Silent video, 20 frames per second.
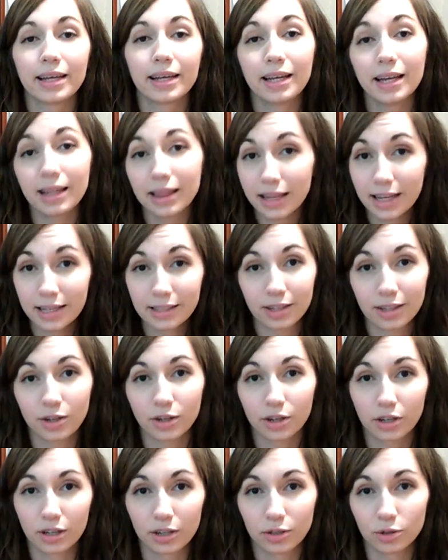get things
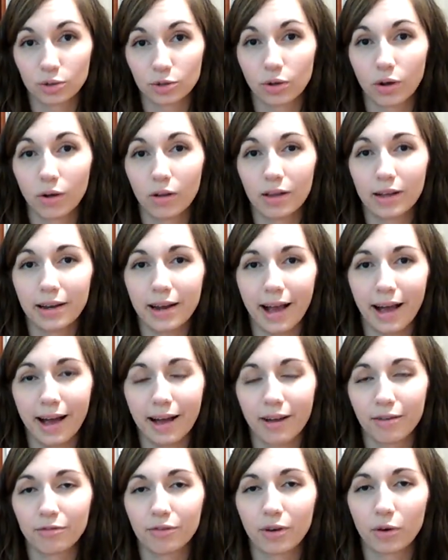under control and
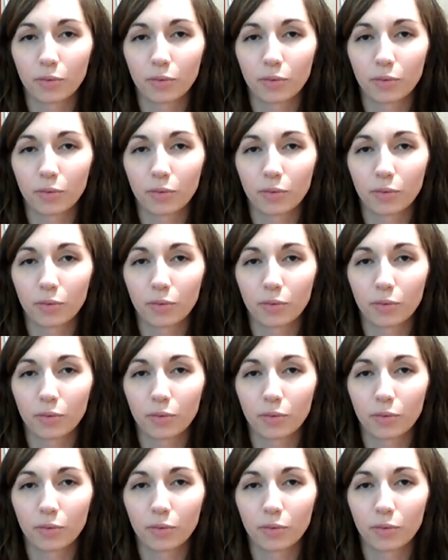have